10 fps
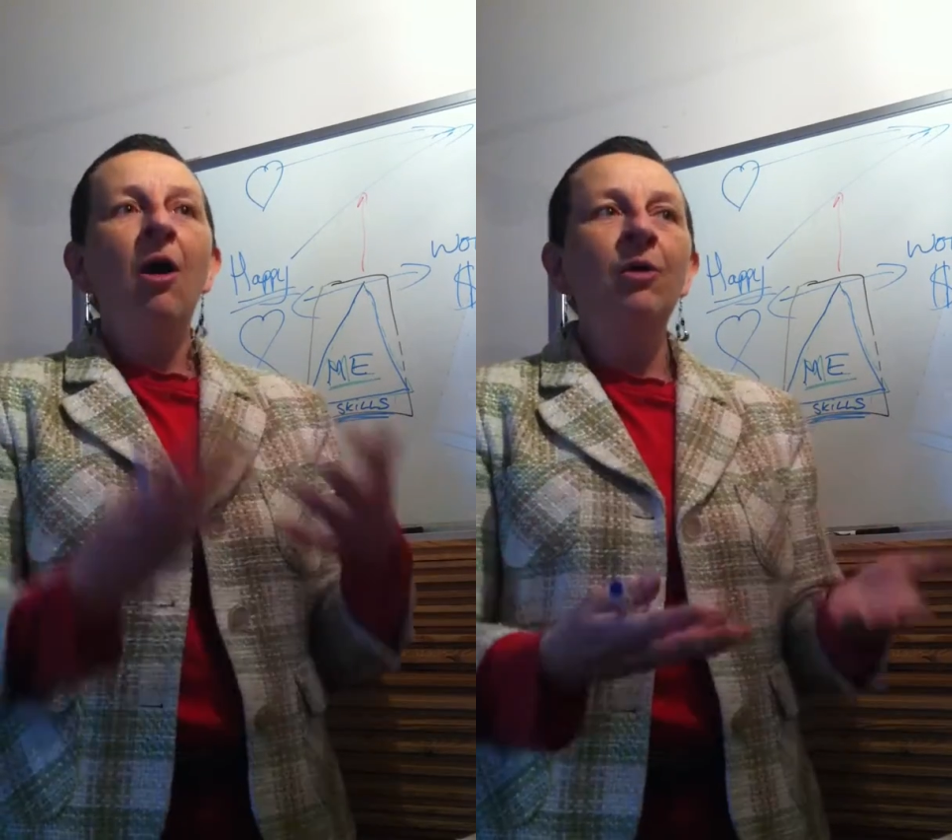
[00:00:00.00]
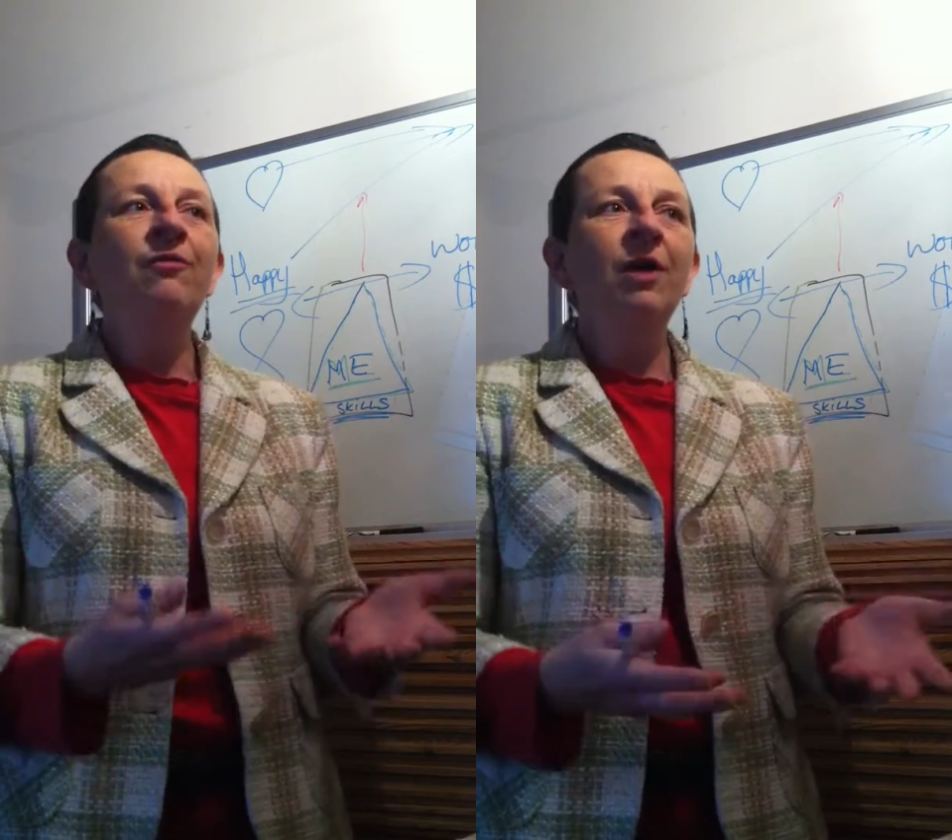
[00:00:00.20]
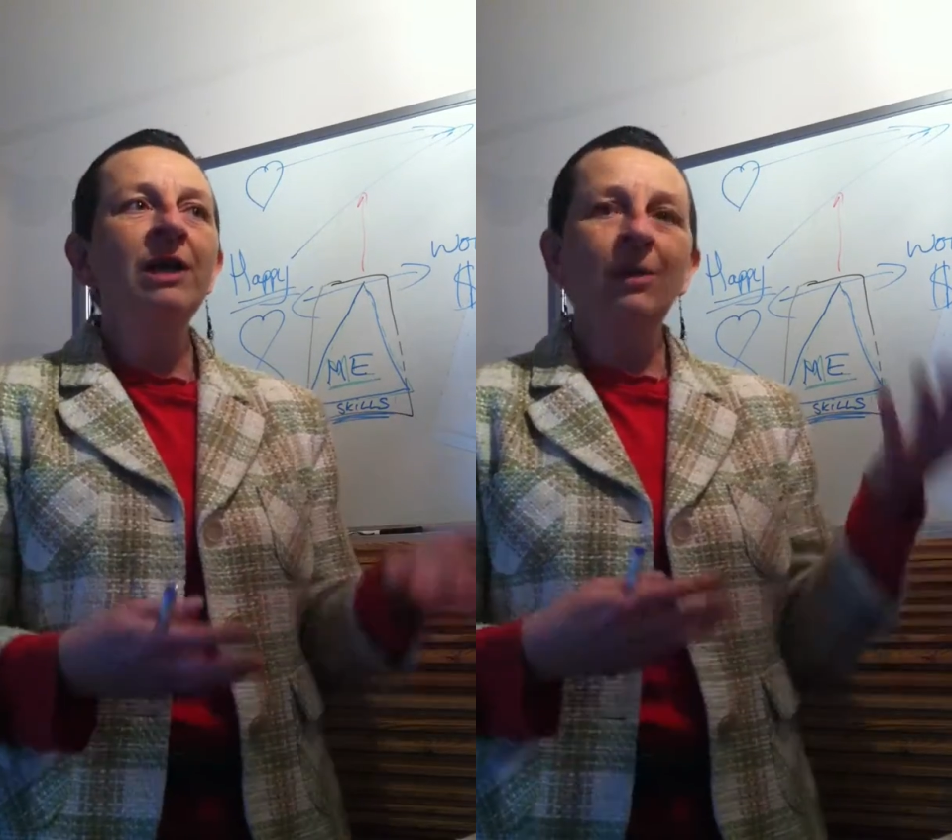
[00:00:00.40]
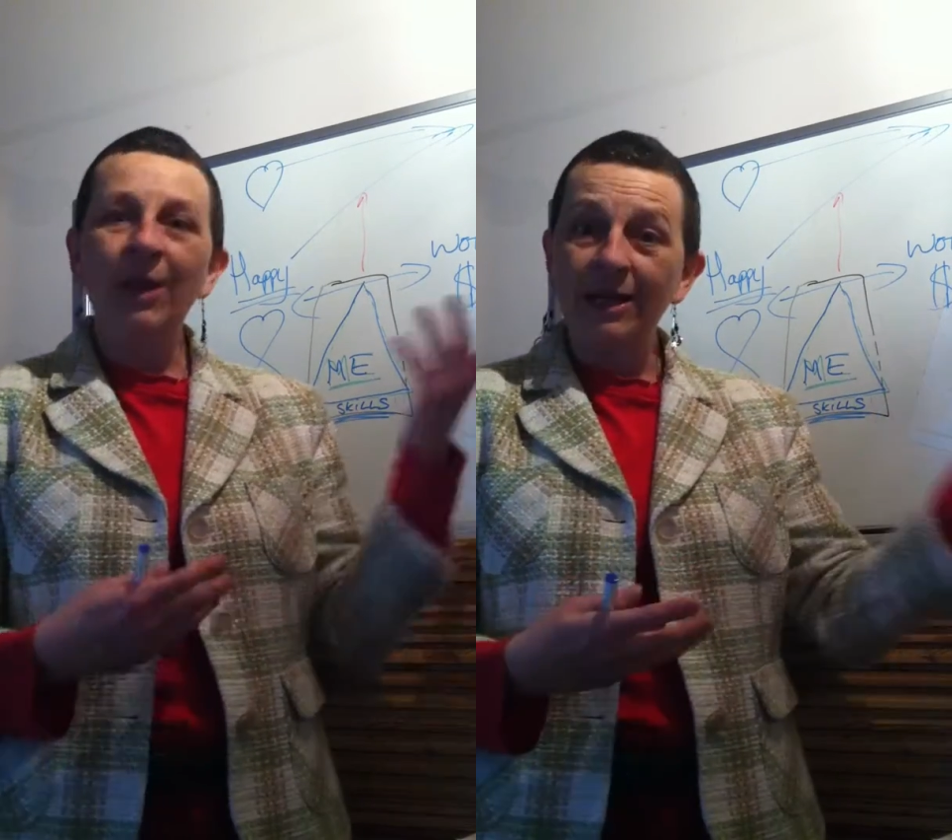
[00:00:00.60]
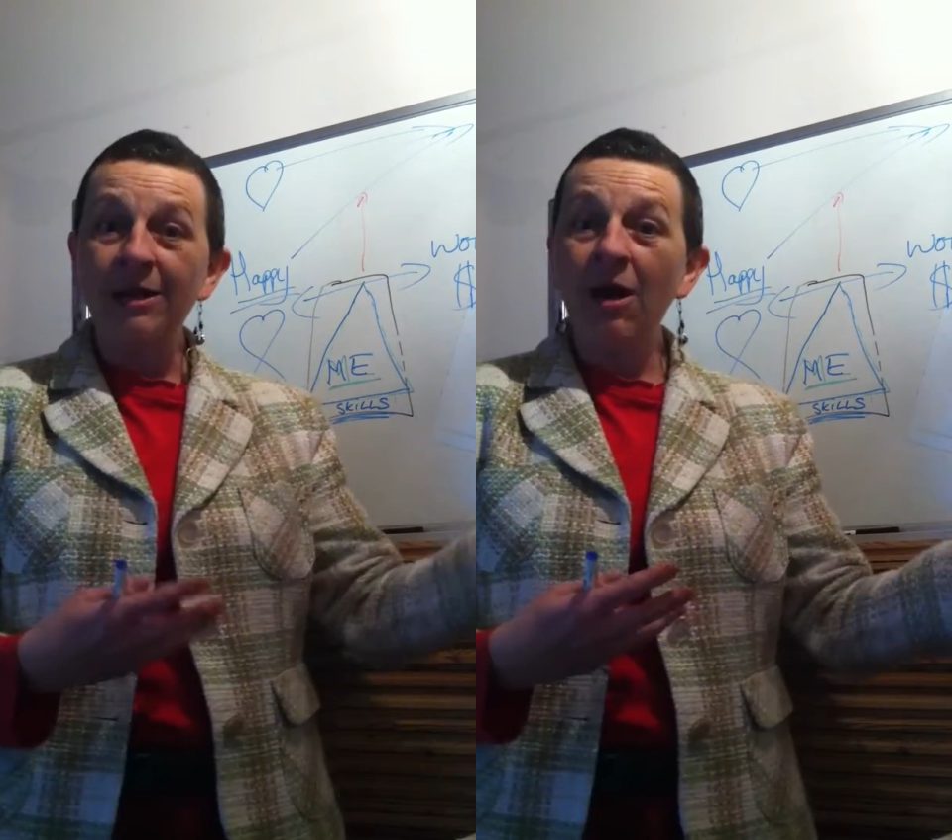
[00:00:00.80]
on a Friday
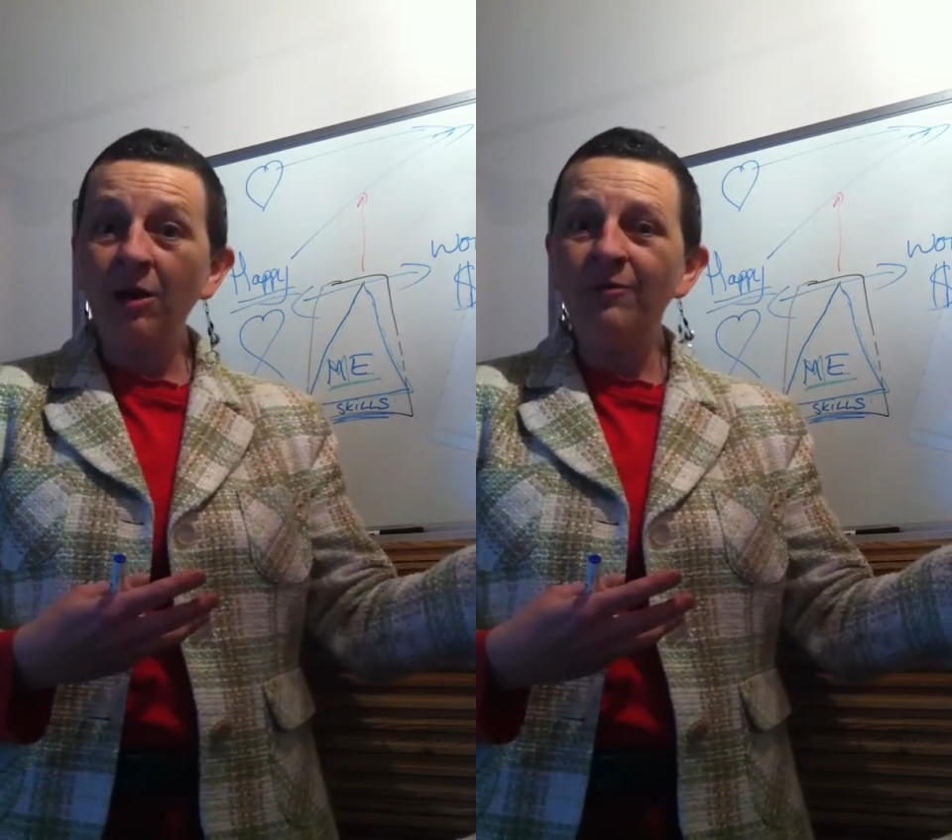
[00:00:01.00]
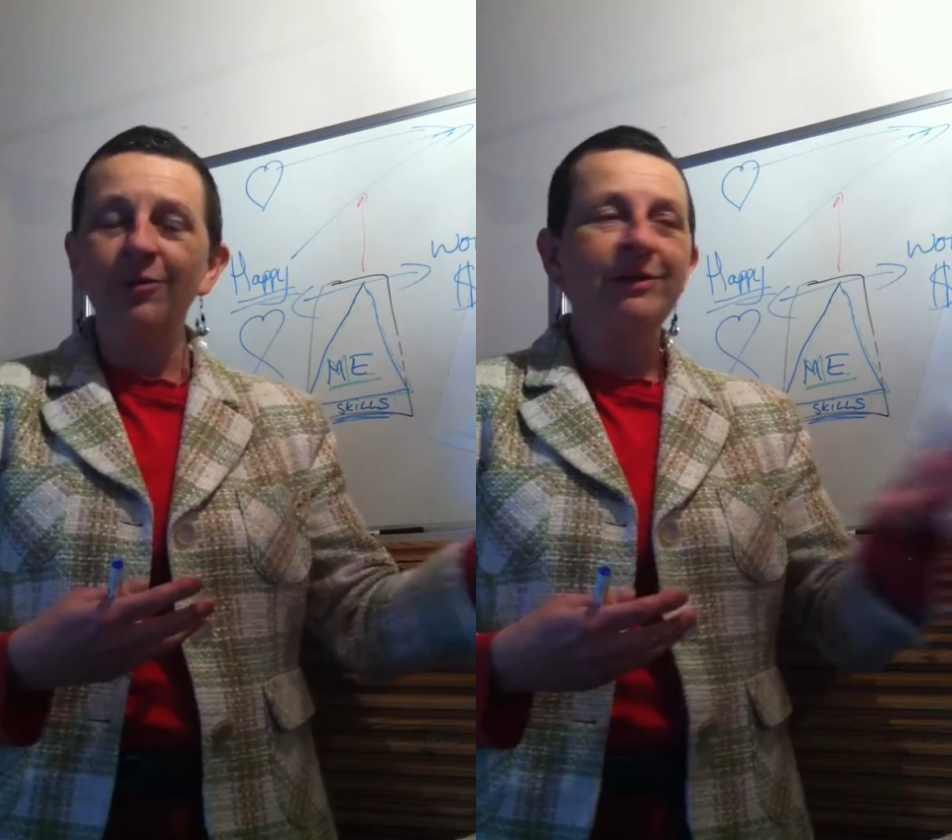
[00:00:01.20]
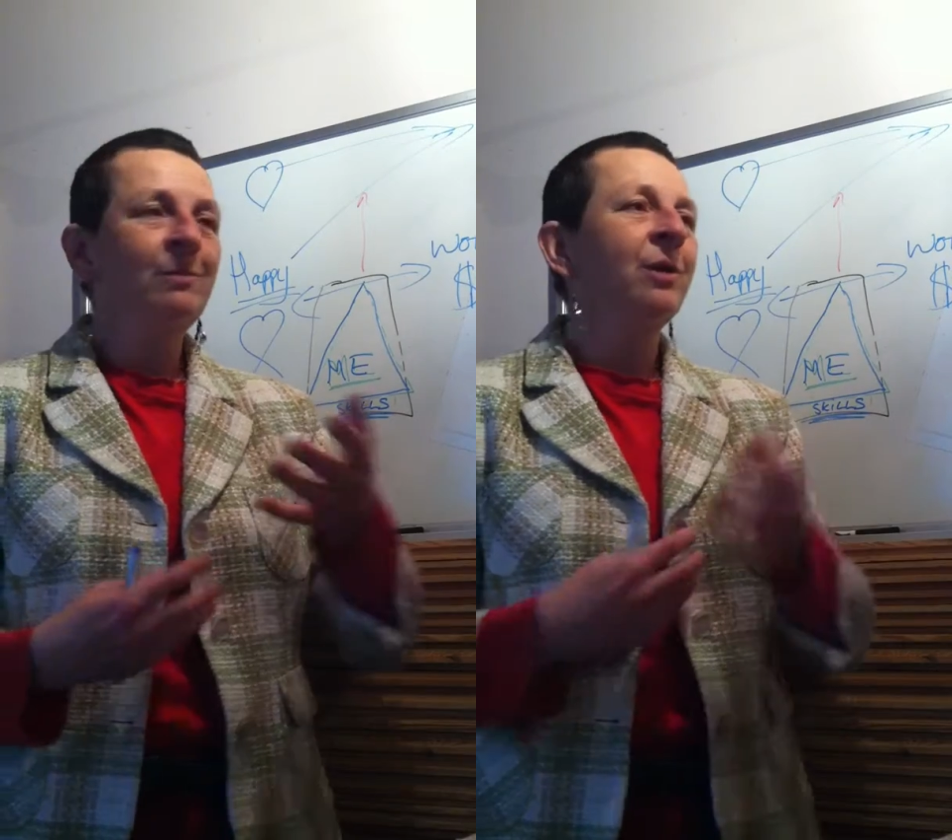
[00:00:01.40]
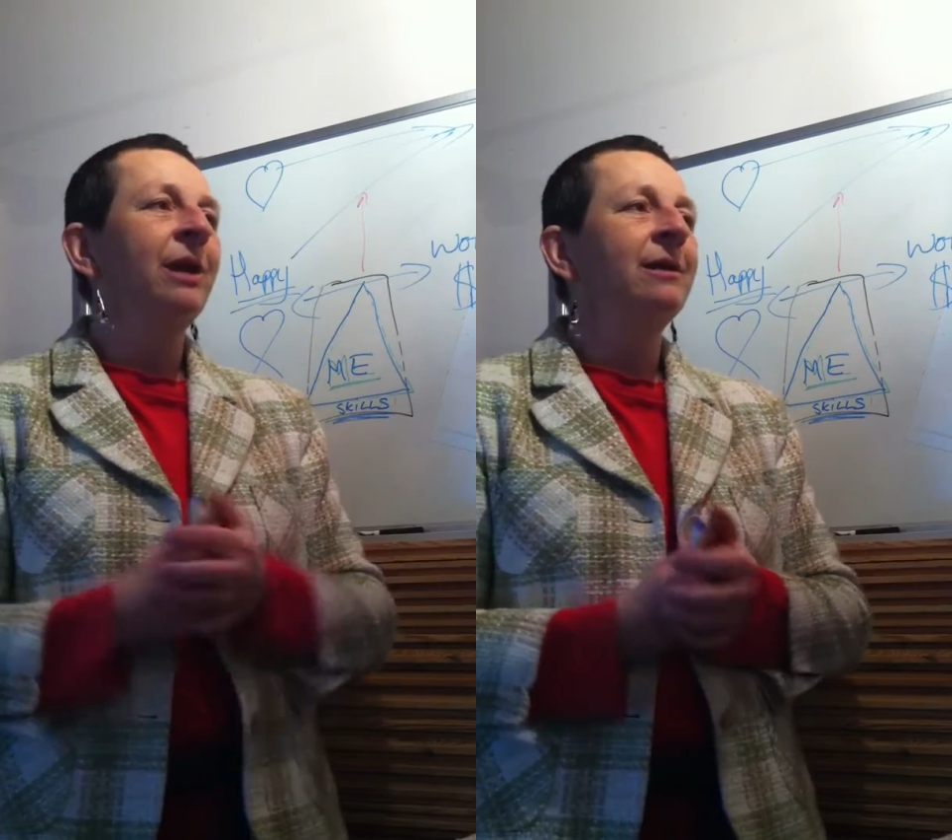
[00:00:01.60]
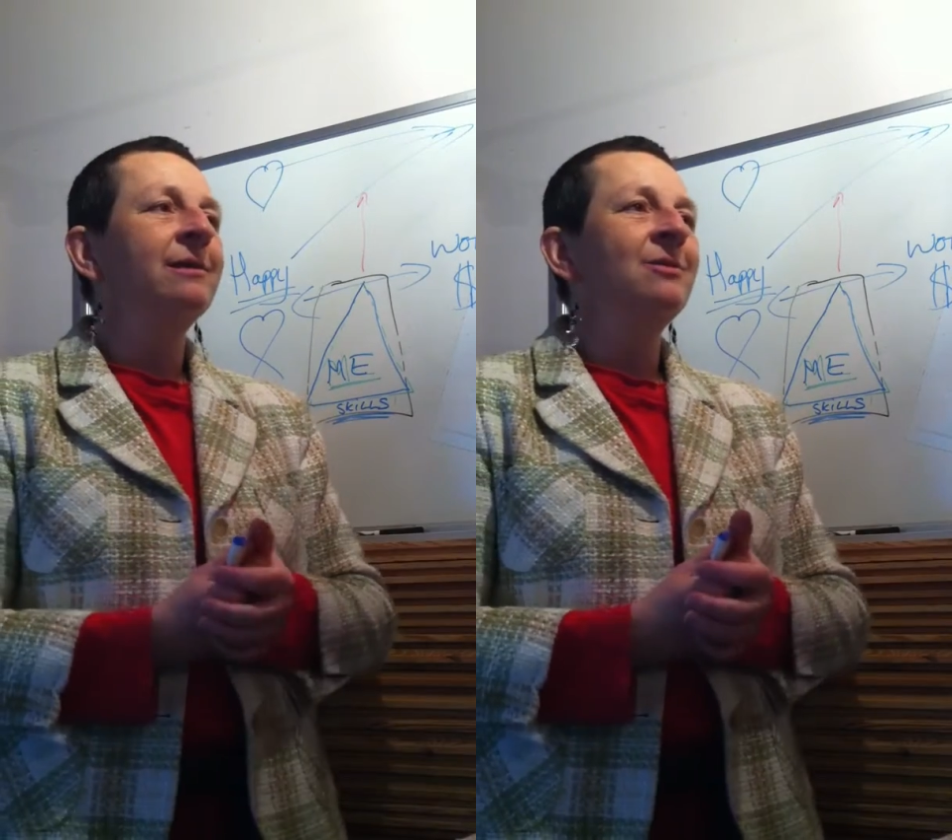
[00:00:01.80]
we had carnival, didn't we,
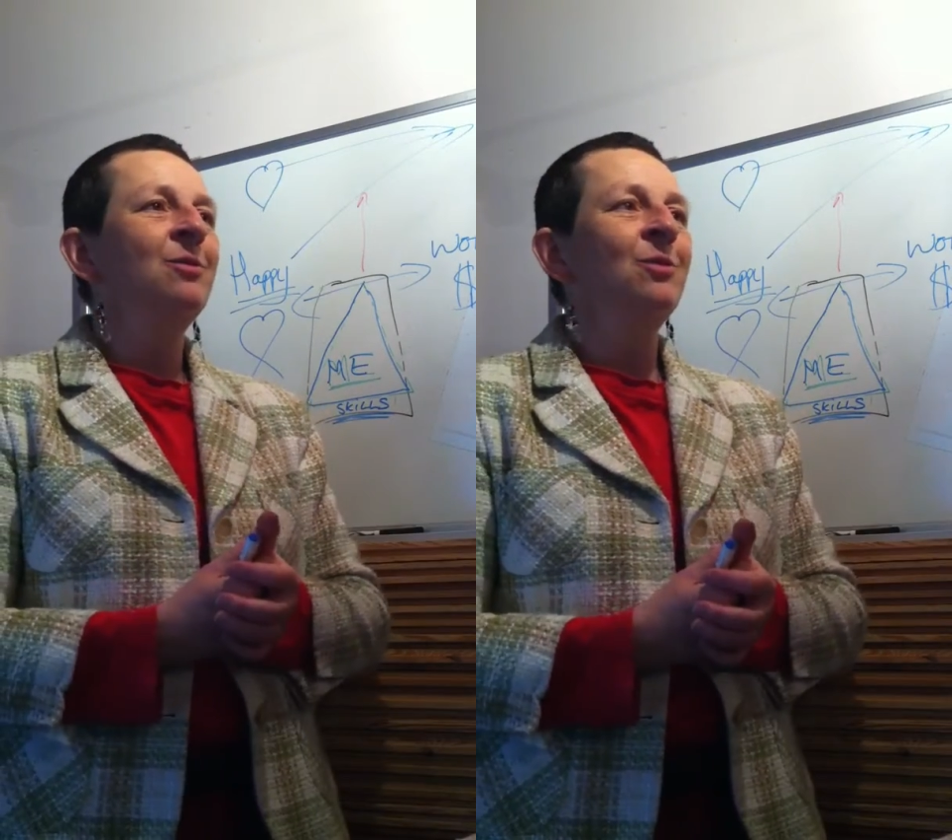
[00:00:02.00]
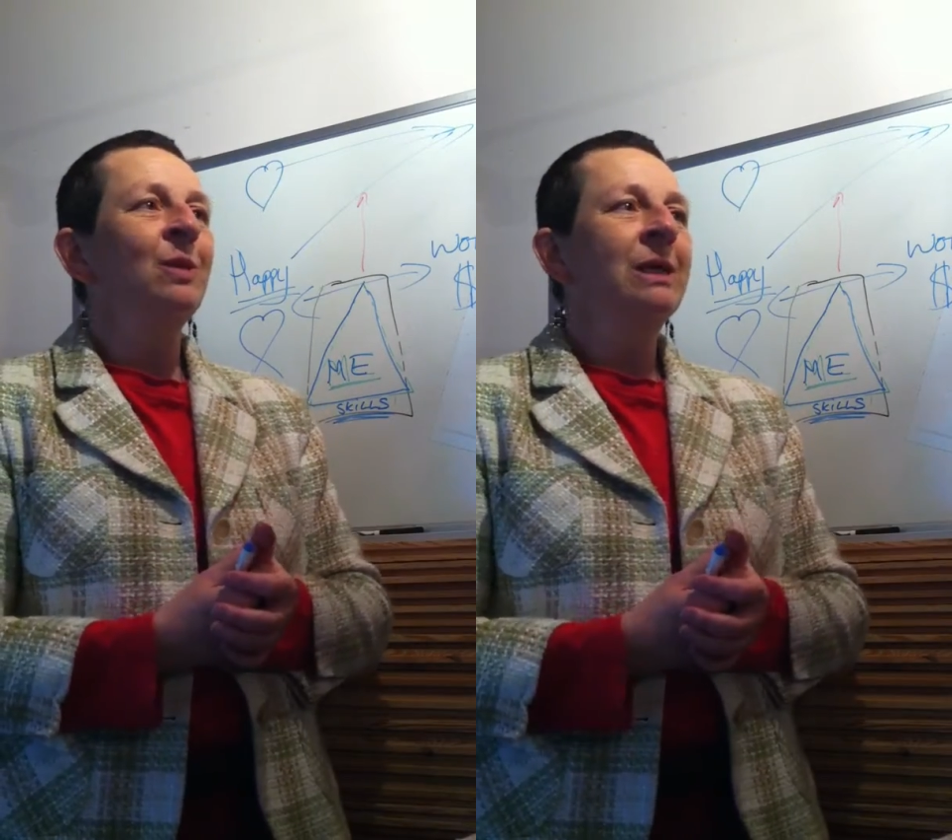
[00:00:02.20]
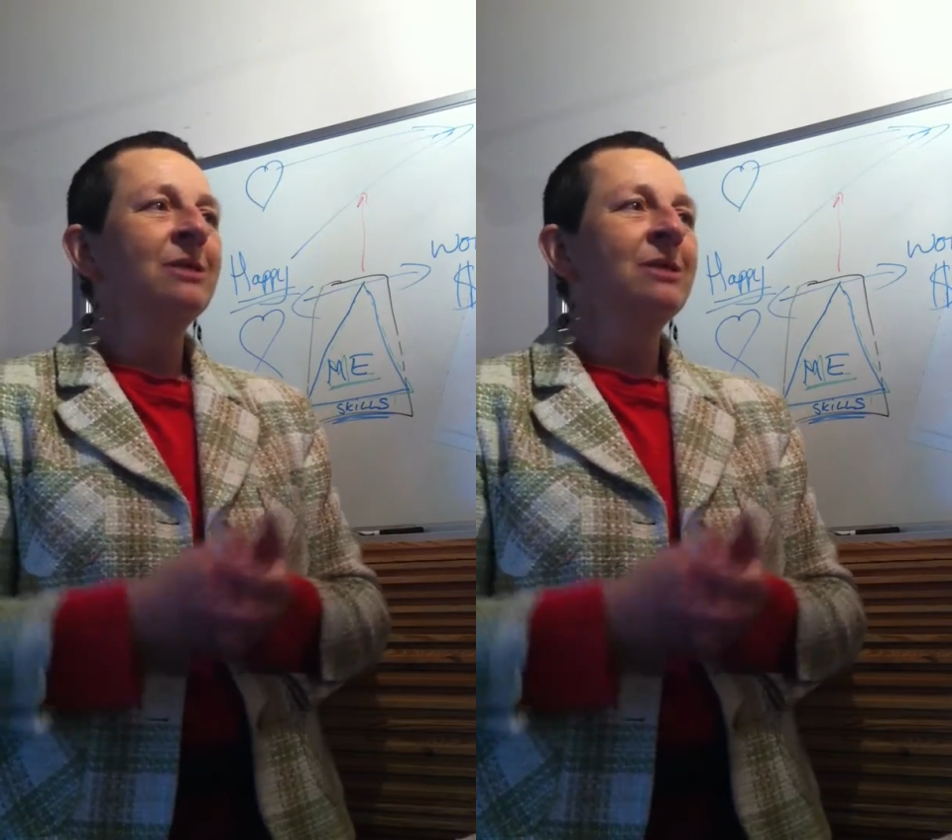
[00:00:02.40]
at the school,